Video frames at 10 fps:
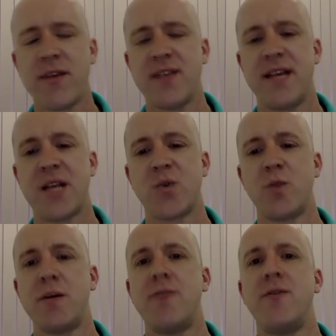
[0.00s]
all of these things
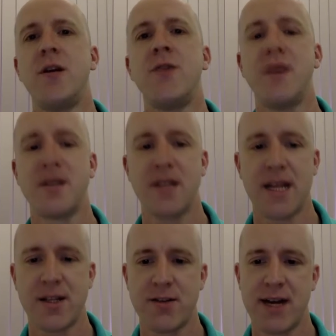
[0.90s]
will be
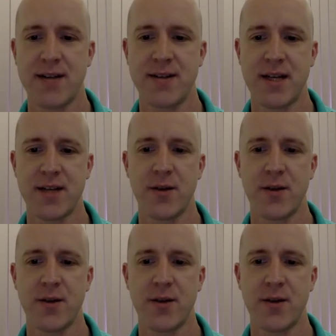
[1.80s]
furiously interacting.